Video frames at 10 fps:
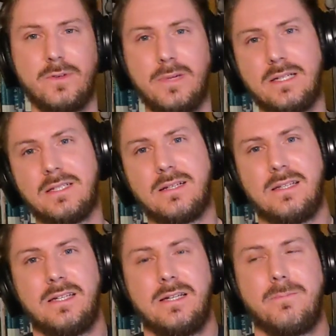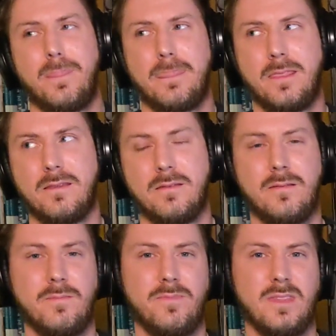for basically
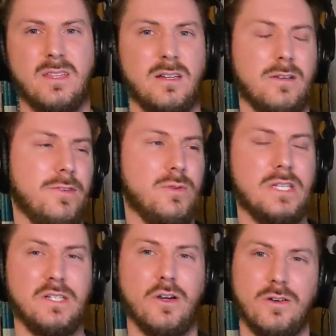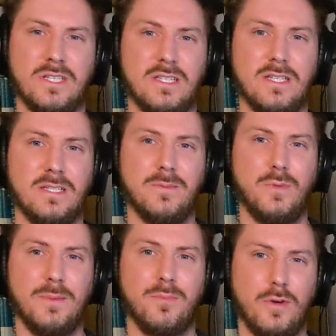and confusing
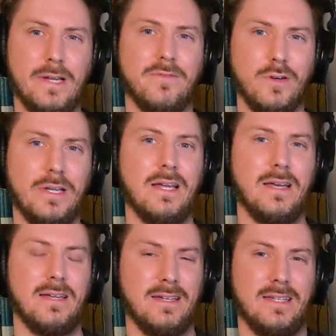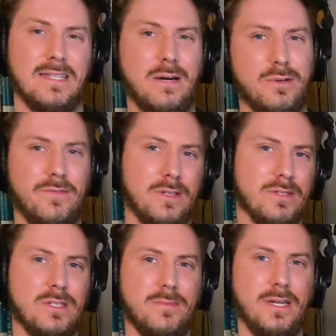narcissism with bravery is how it
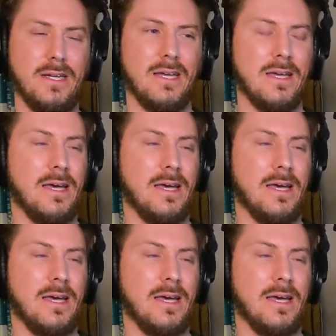feels to me.